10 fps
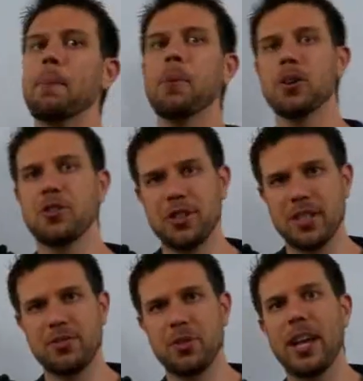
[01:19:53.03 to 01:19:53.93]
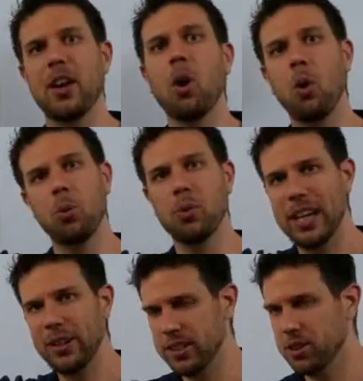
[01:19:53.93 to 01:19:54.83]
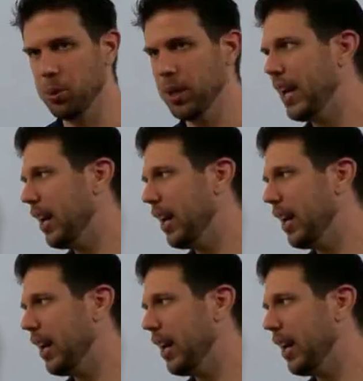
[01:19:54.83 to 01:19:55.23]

purchase for that old historic